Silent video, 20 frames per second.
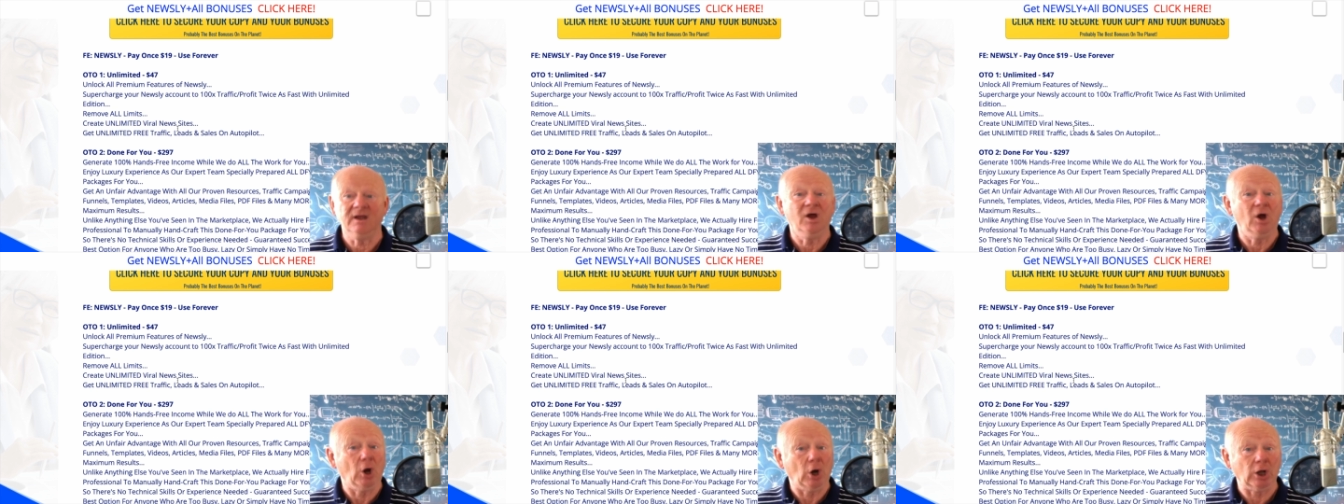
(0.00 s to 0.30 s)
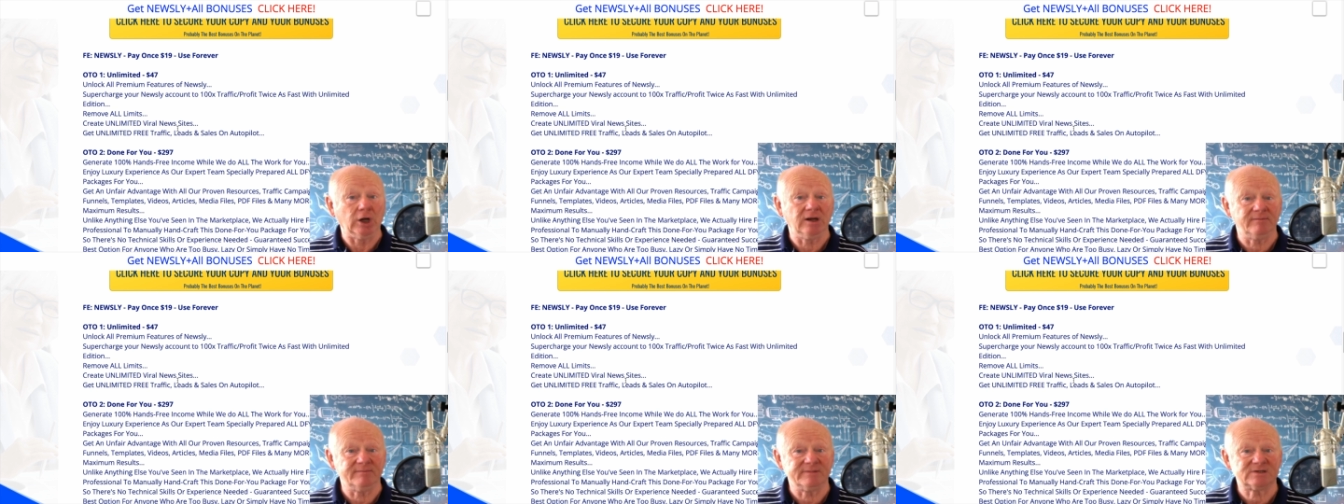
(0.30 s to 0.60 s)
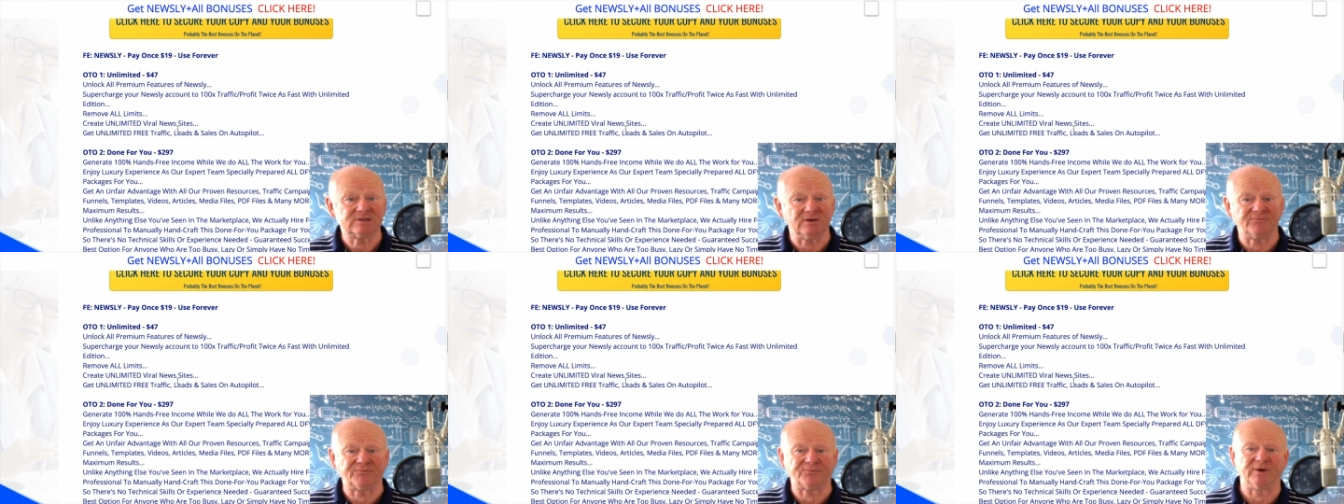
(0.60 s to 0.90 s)

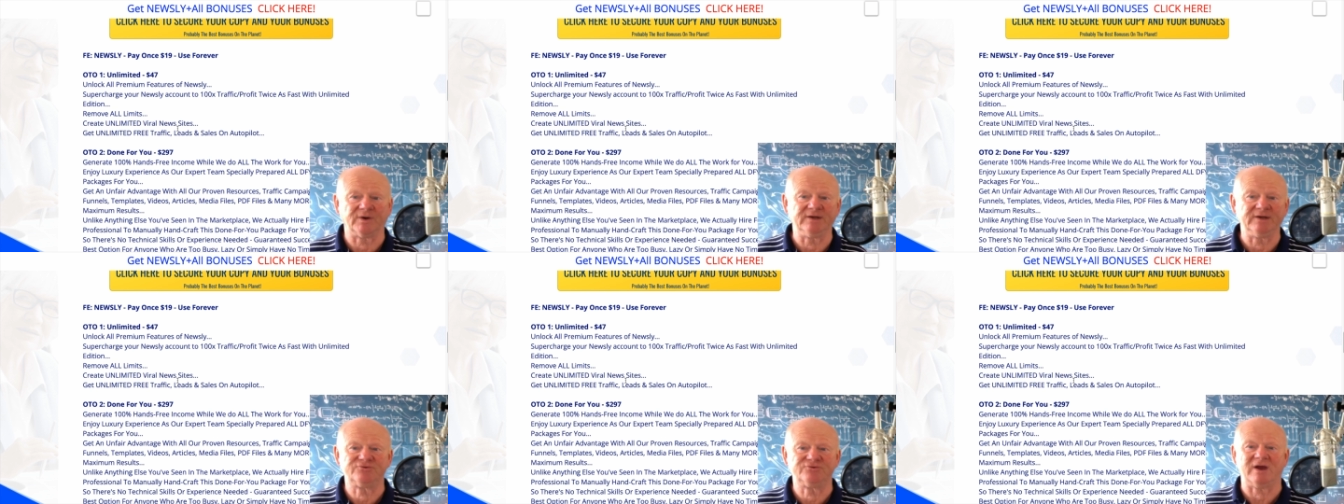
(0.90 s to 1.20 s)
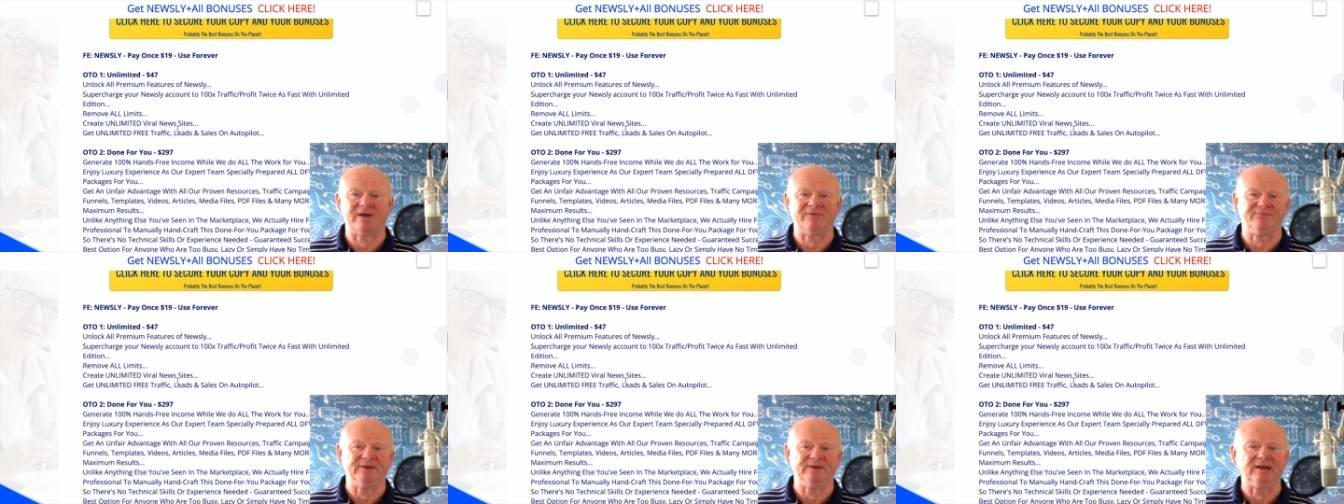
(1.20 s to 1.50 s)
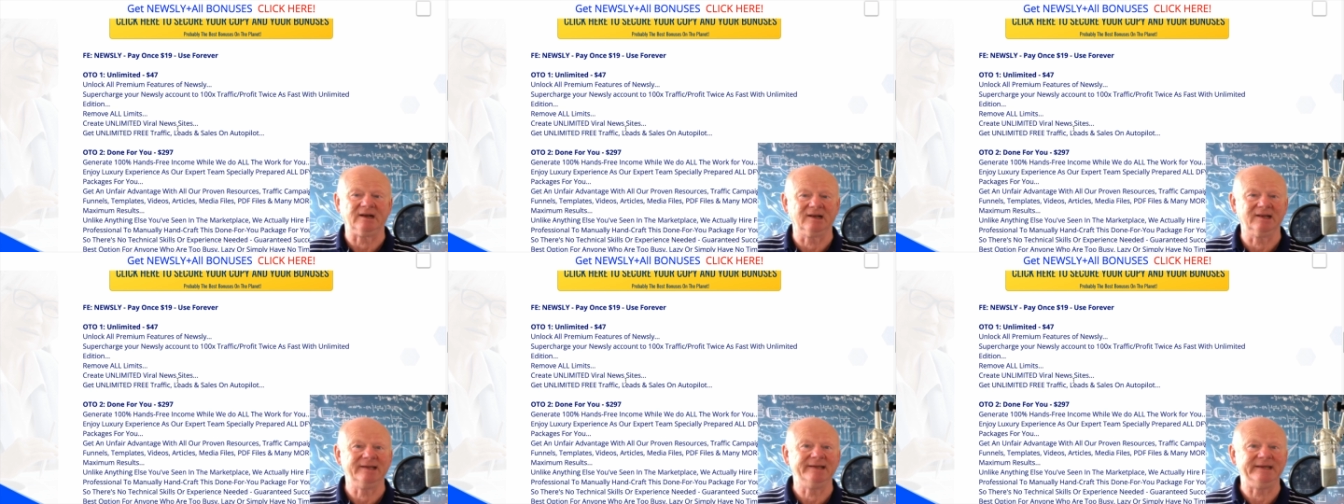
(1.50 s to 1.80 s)
unlimited free traffic,
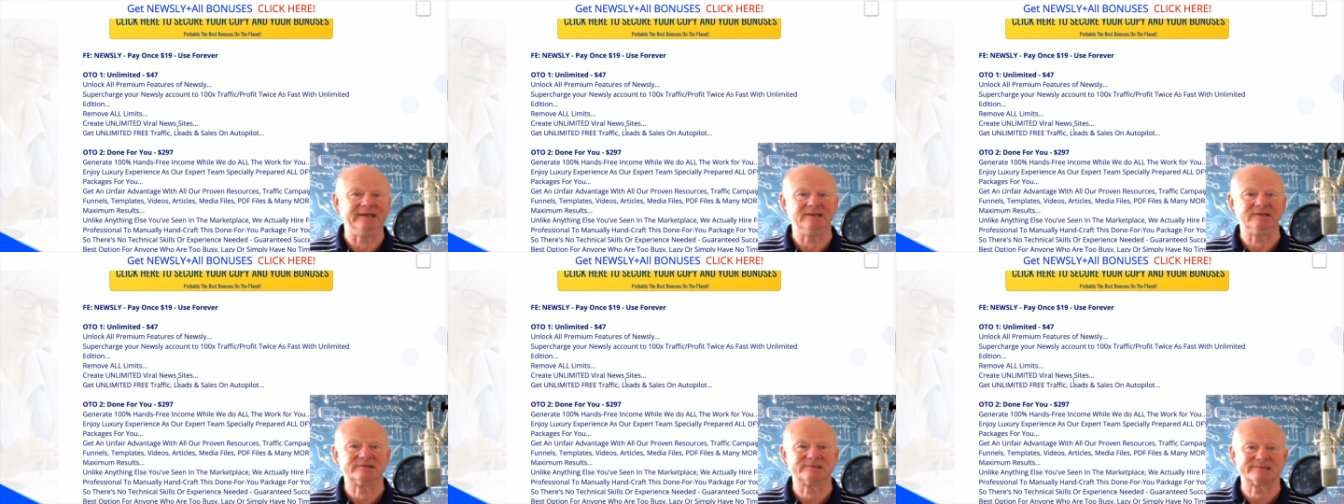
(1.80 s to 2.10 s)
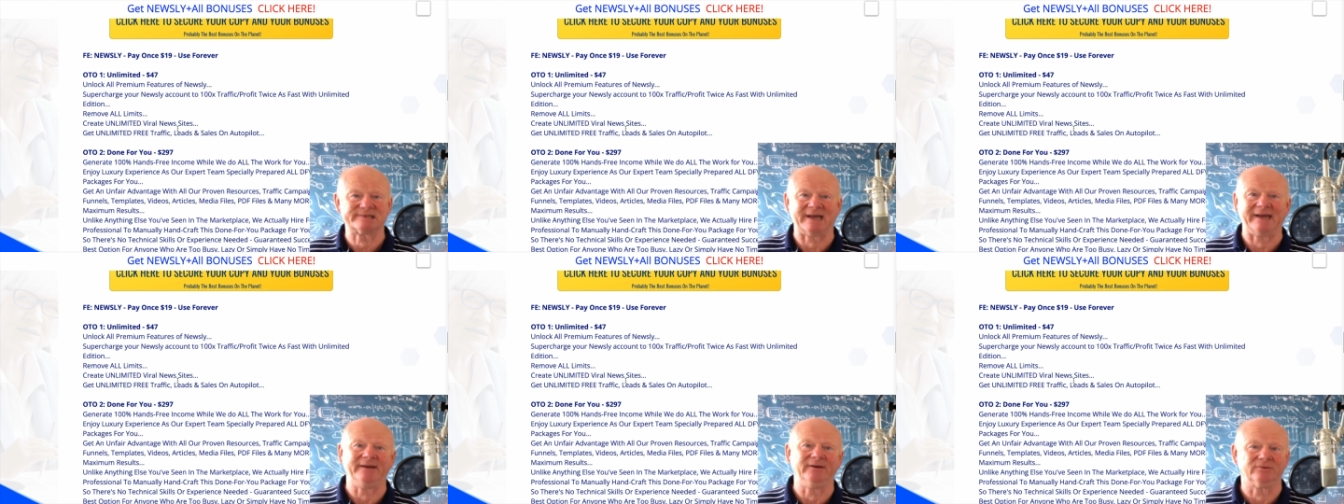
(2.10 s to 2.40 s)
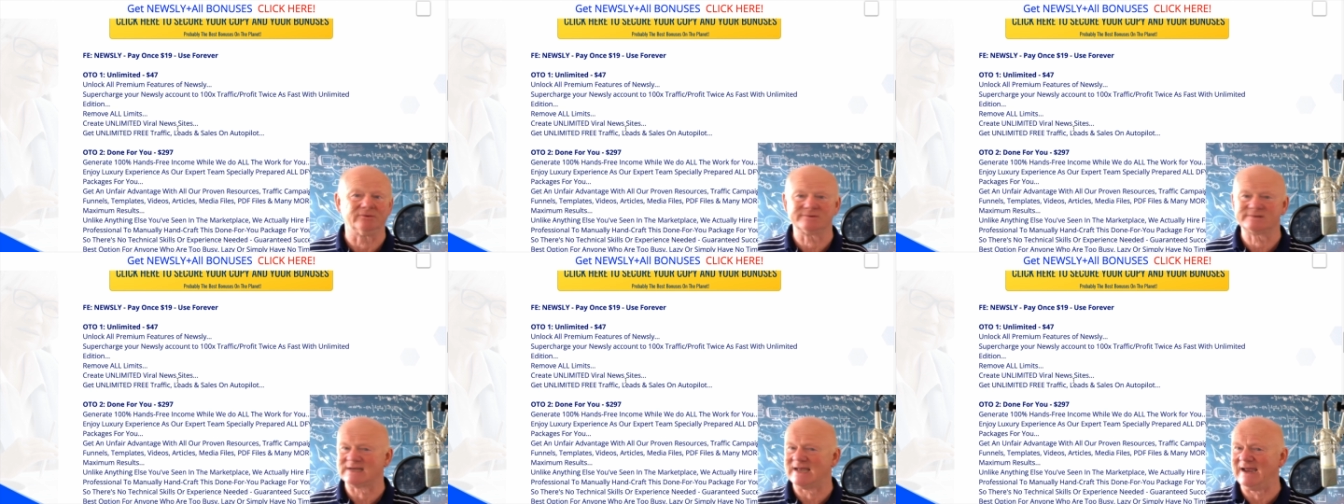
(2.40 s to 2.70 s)
leads,
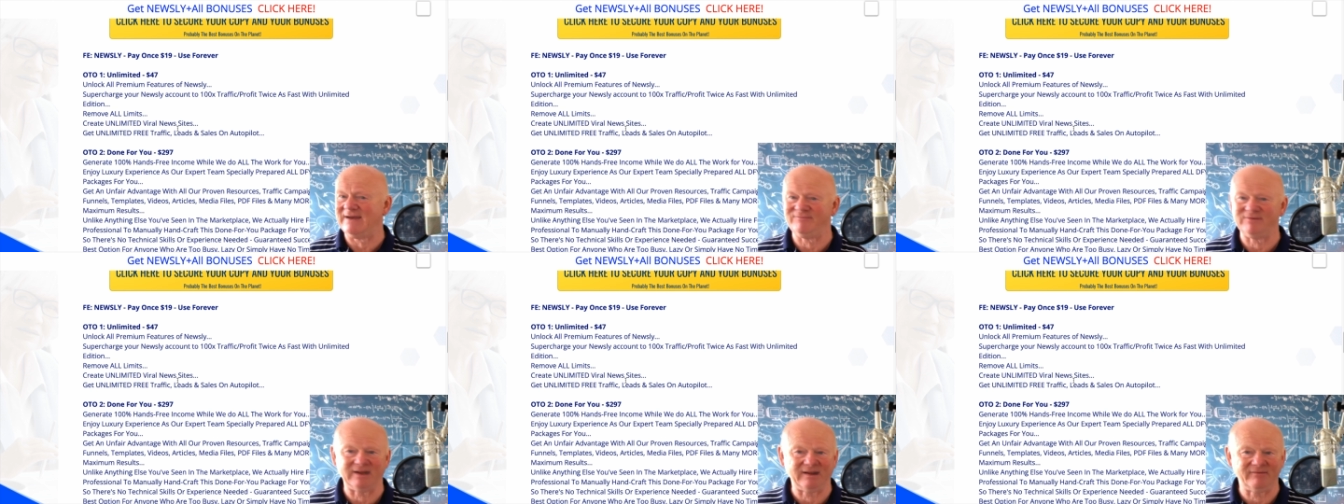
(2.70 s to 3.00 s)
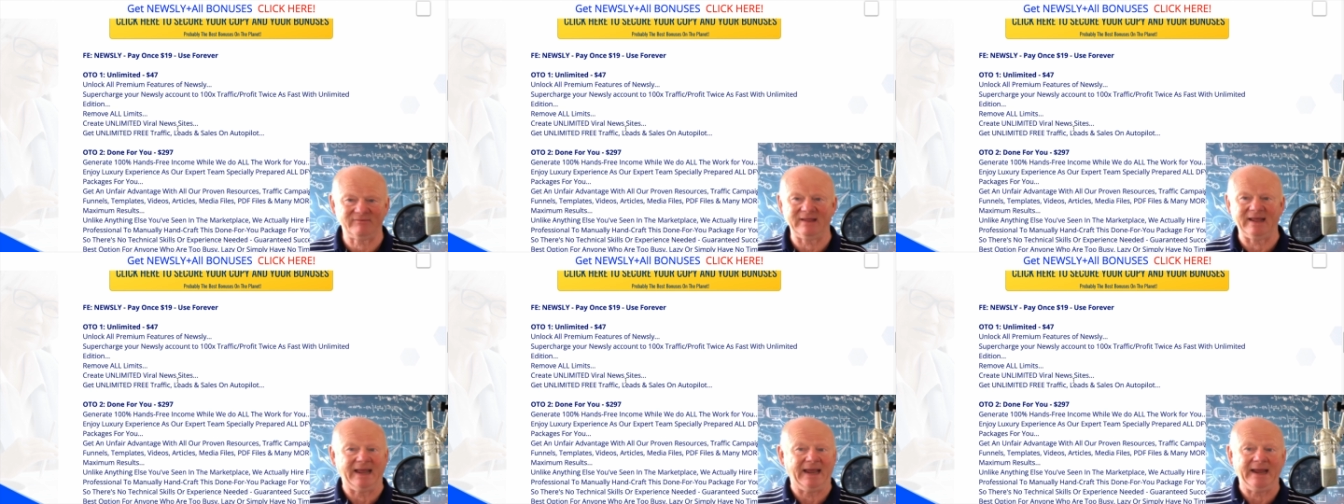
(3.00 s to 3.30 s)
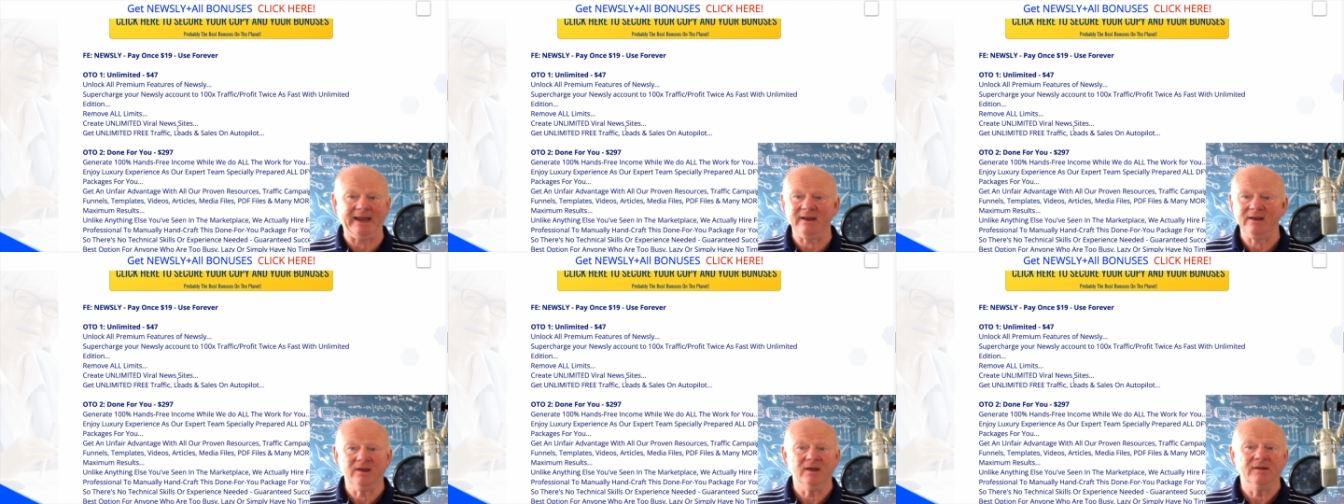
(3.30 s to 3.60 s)
sales, everything
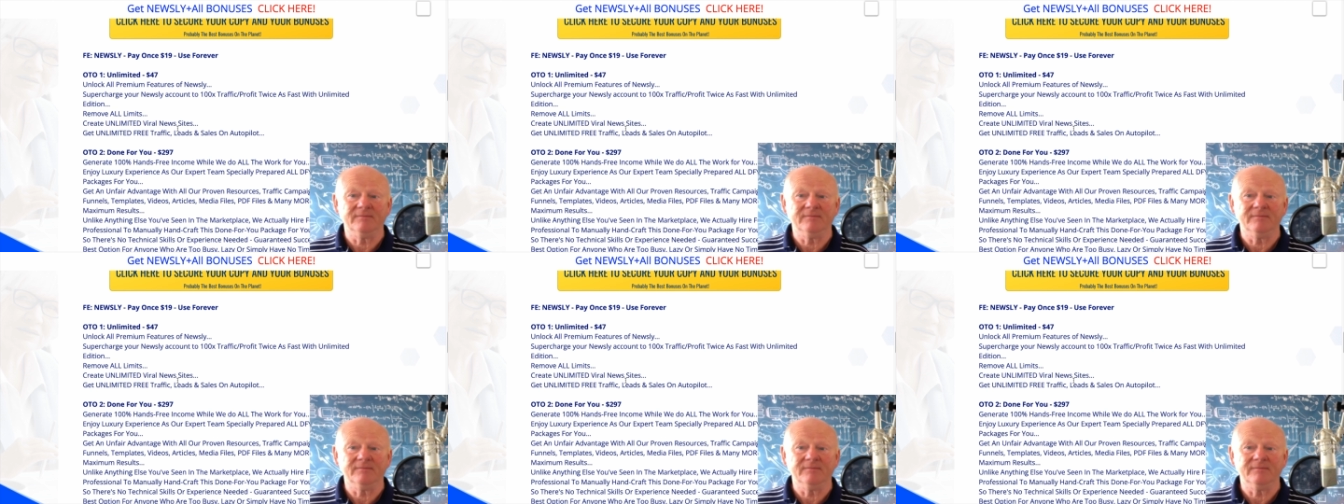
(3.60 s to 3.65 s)
there,